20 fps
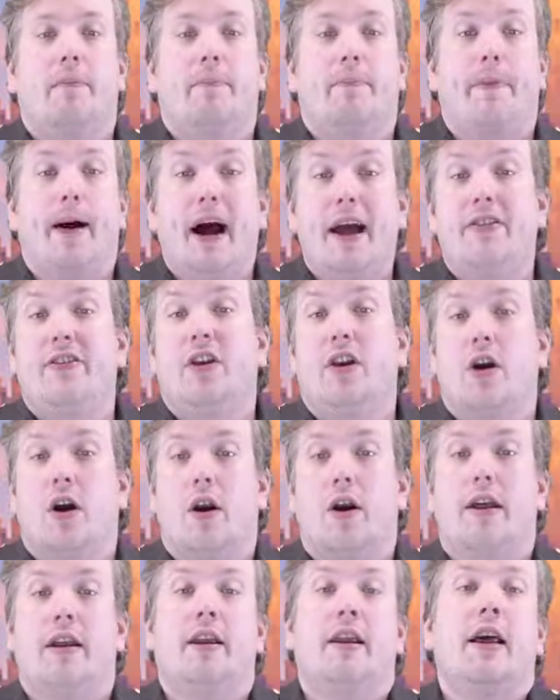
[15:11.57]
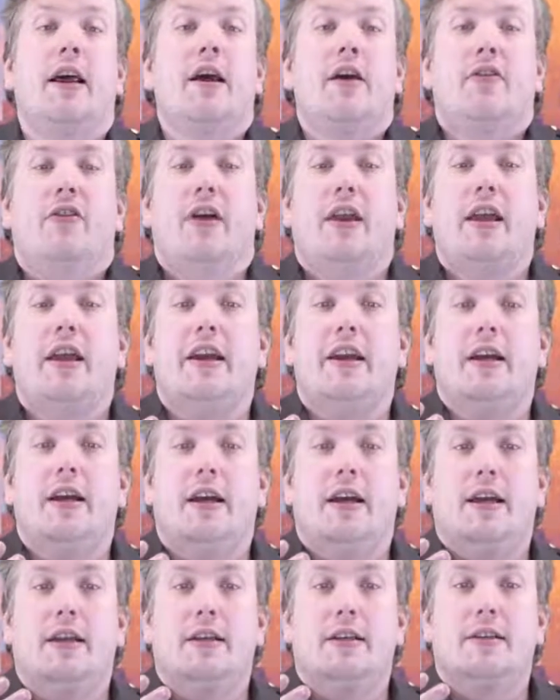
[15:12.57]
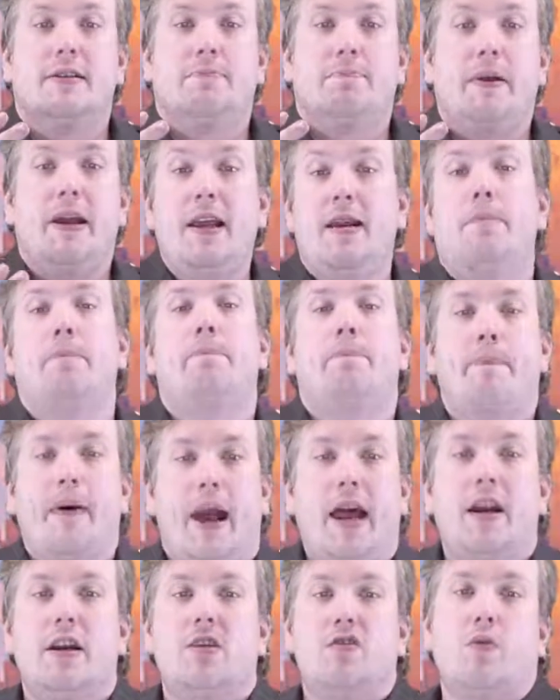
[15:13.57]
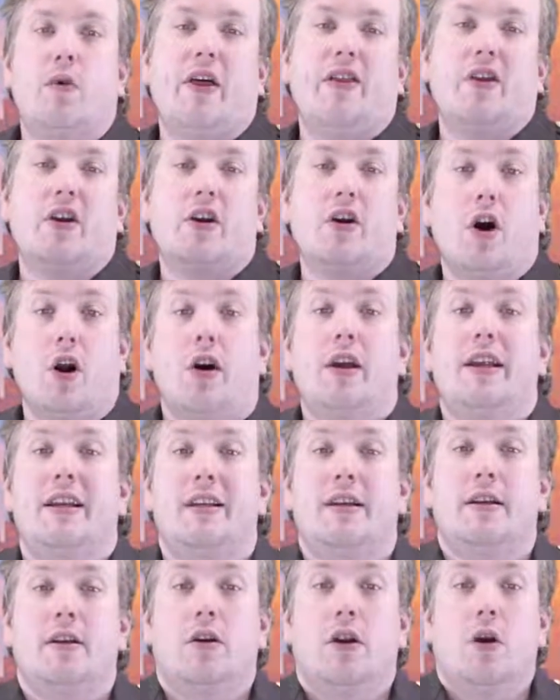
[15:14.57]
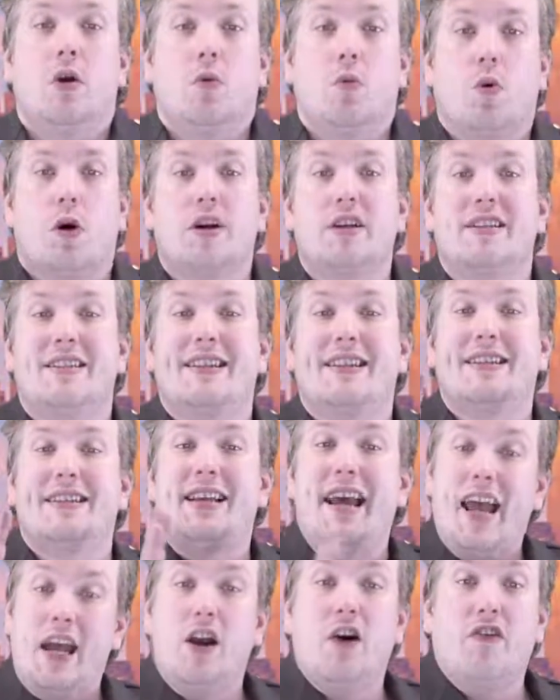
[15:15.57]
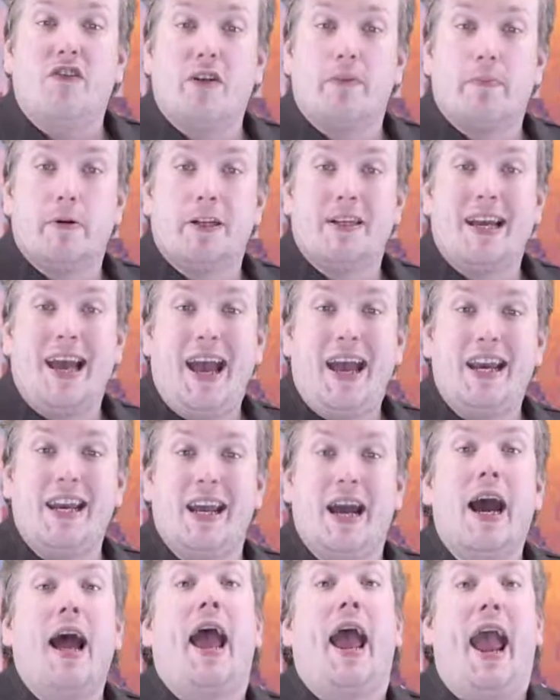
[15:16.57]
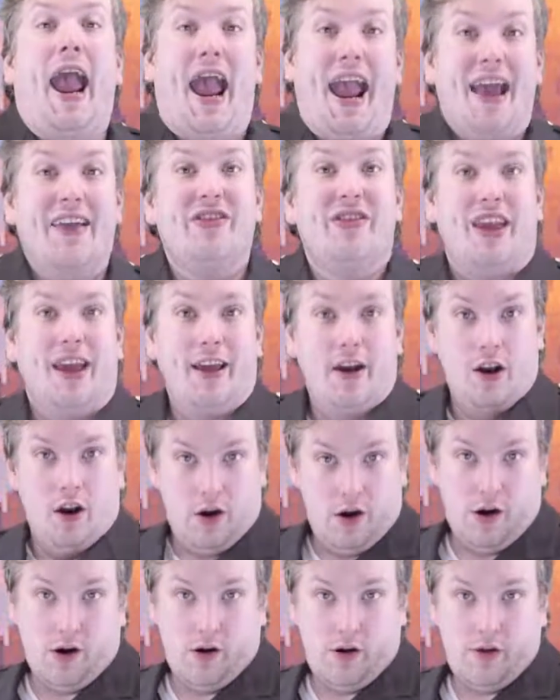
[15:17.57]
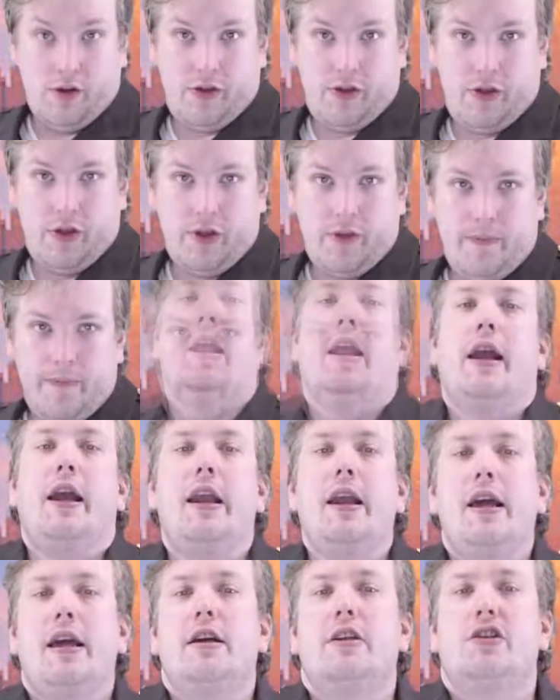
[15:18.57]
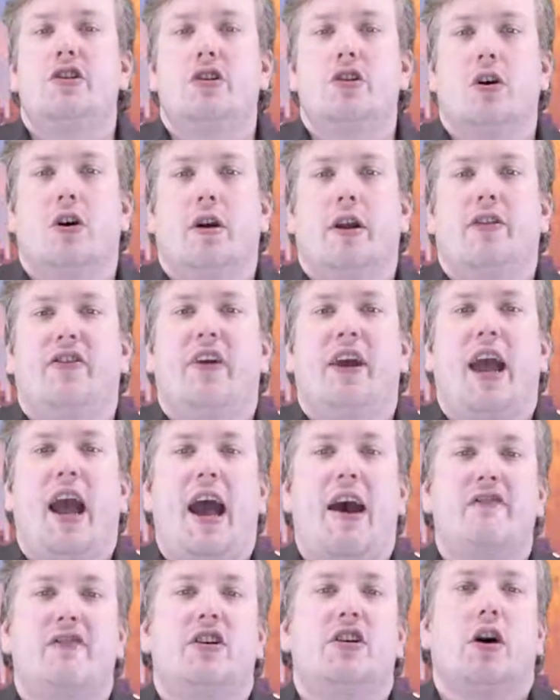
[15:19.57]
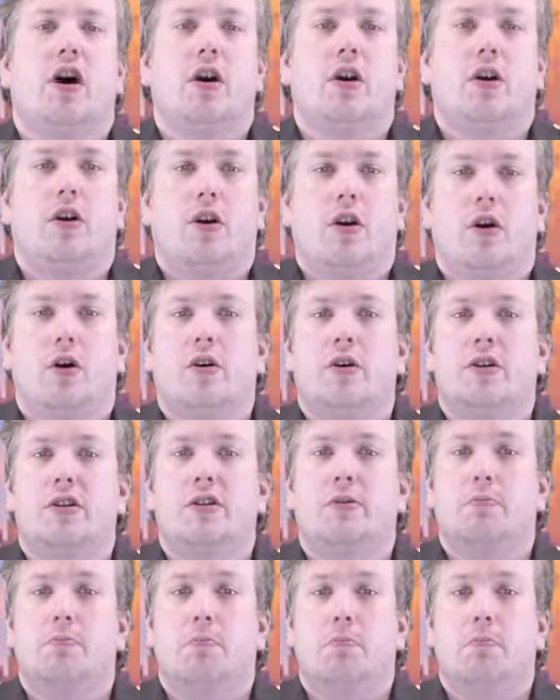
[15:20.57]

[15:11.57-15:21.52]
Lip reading: by the Guardian that he is being banished while the Guardian works to take over Britannia and then Earth. In his journey, the Avatar learns